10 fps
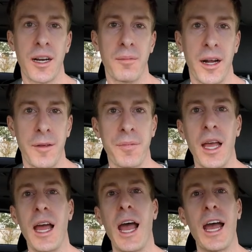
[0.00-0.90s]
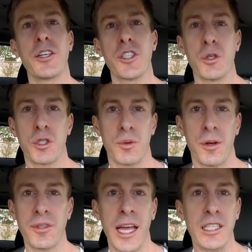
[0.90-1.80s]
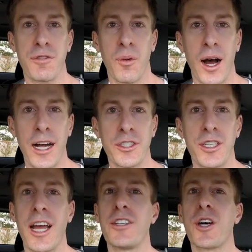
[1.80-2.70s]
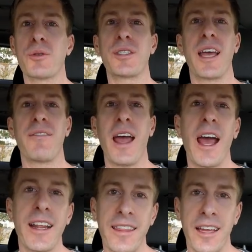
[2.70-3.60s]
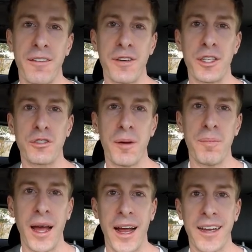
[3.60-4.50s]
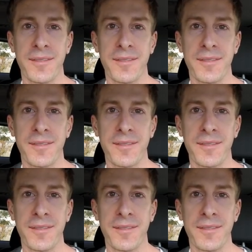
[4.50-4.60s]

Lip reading: of money. As usual, thanks for watching and don't save anything for the trip back.